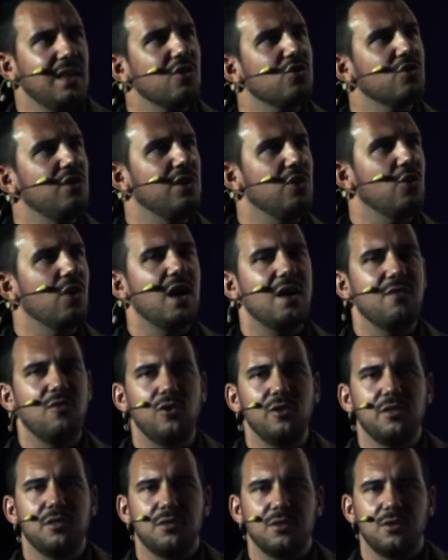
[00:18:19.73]
And actually, you
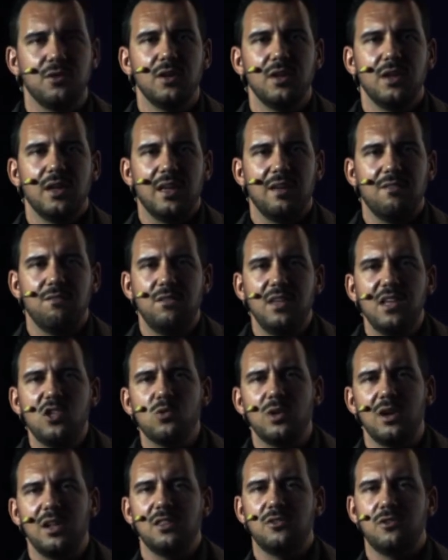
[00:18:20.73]
have also a
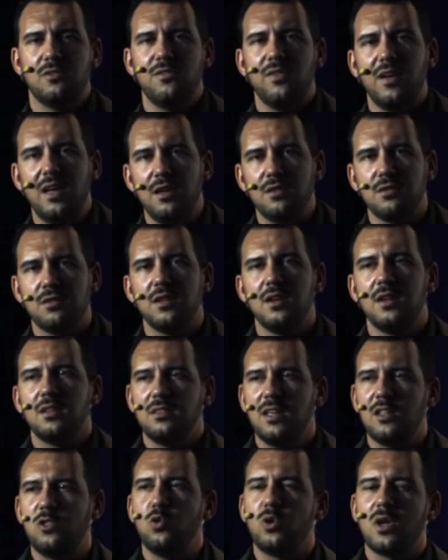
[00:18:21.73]
visual interface
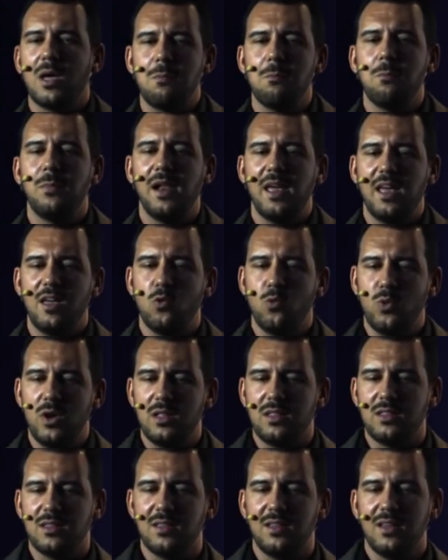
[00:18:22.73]
that you can play
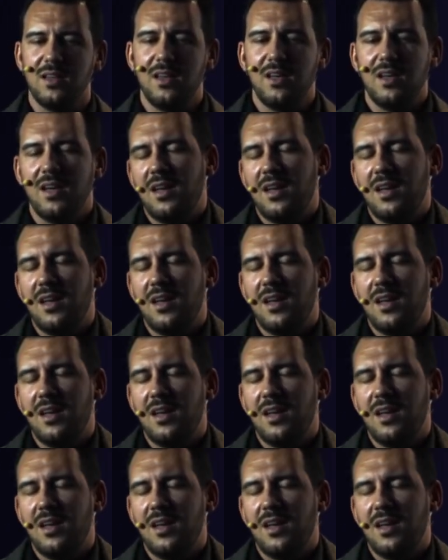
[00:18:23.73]
with.